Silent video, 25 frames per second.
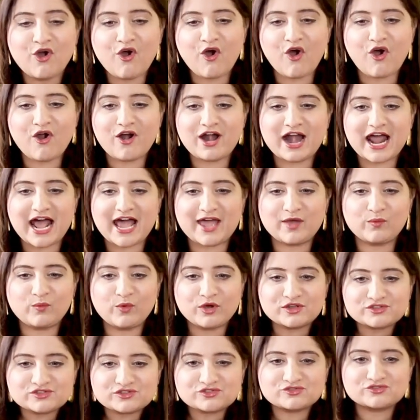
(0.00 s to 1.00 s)
or I
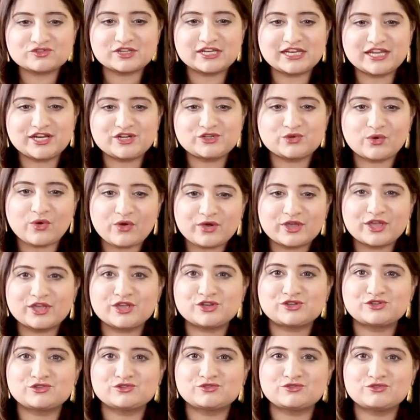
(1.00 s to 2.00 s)
wasn't really
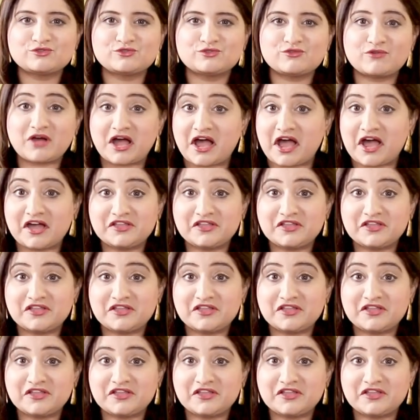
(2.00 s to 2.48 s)
talking to